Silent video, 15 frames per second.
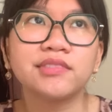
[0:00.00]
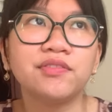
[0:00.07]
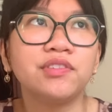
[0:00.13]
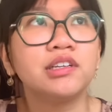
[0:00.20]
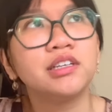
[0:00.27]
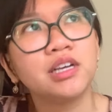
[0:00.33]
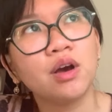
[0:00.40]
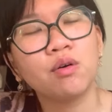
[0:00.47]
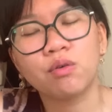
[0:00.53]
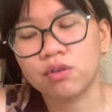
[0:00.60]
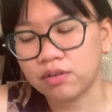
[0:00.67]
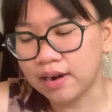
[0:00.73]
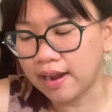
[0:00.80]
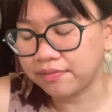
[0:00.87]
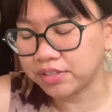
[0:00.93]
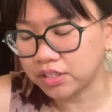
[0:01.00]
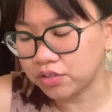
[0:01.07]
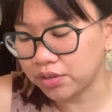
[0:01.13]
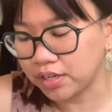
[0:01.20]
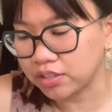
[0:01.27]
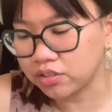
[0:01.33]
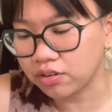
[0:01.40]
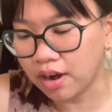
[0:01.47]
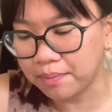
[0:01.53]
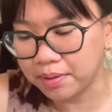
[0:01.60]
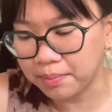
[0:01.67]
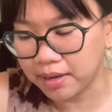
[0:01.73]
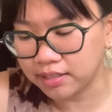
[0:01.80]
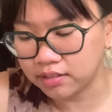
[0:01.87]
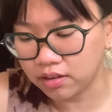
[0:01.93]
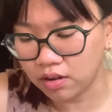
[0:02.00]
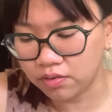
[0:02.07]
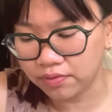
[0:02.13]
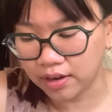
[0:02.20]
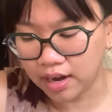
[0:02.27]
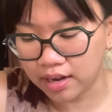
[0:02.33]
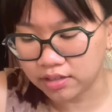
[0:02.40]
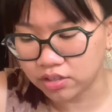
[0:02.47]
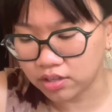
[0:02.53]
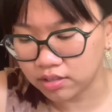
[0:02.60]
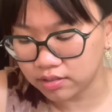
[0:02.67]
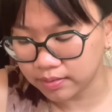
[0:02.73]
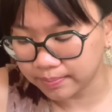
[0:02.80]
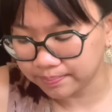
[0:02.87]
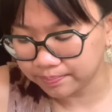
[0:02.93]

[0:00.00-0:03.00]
video or have to transcribe it myself, and I just